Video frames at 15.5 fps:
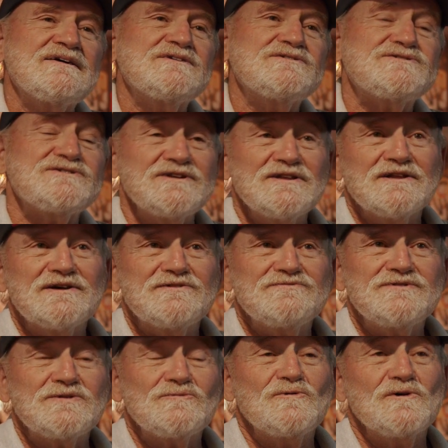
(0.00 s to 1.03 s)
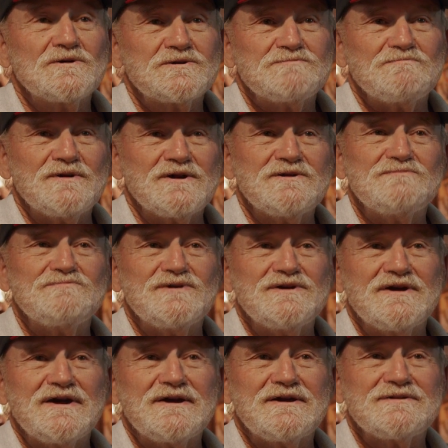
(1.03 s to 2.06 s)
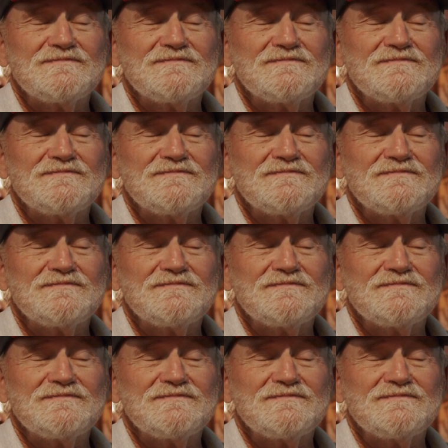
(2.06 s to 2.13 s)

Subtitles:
And she lived in Wilkes-Barre, PA,